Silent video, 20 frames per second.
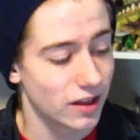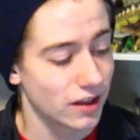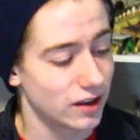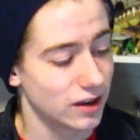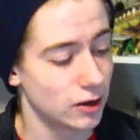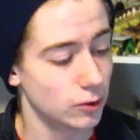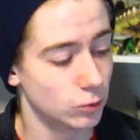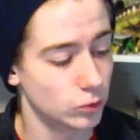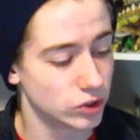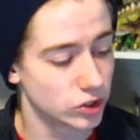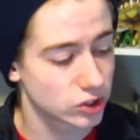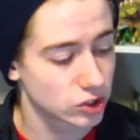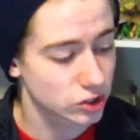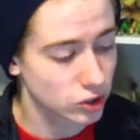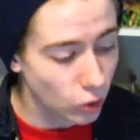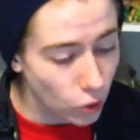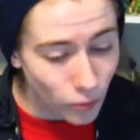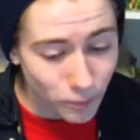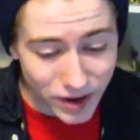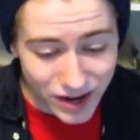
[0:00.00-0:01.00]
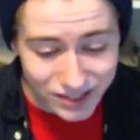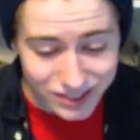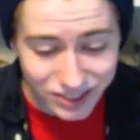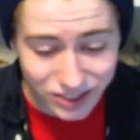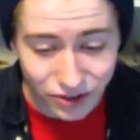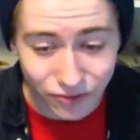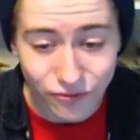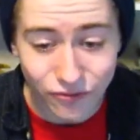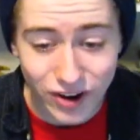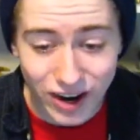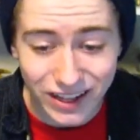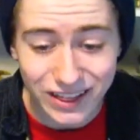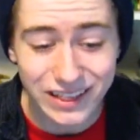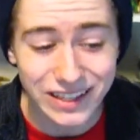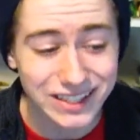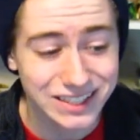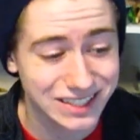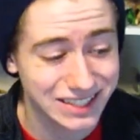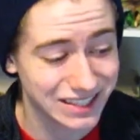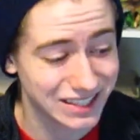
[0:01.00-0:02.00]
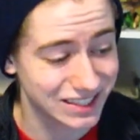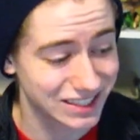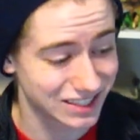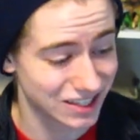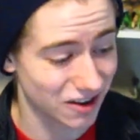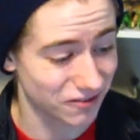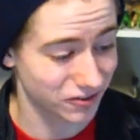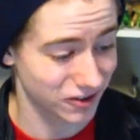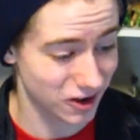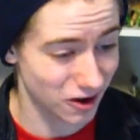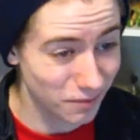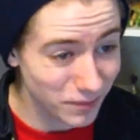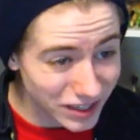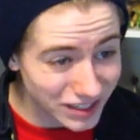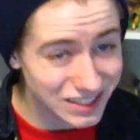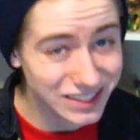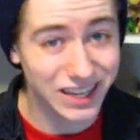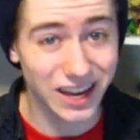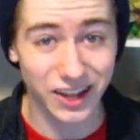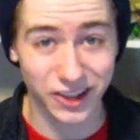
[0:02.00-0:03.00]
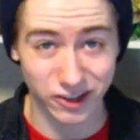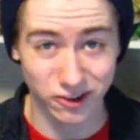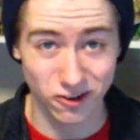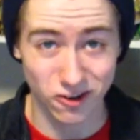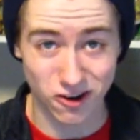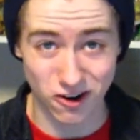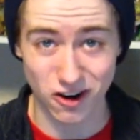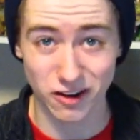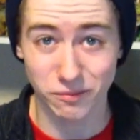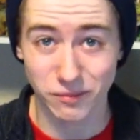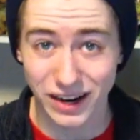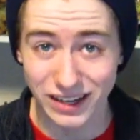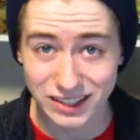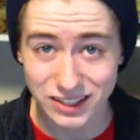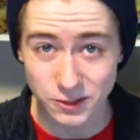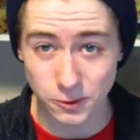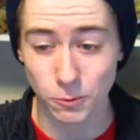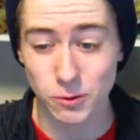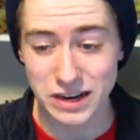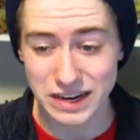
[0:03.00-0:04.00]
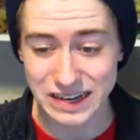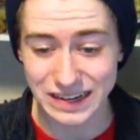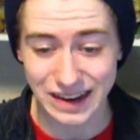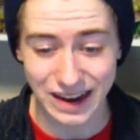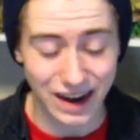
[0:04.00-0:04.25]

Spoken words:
It was so amazing to finally see stuff coming together on my screen.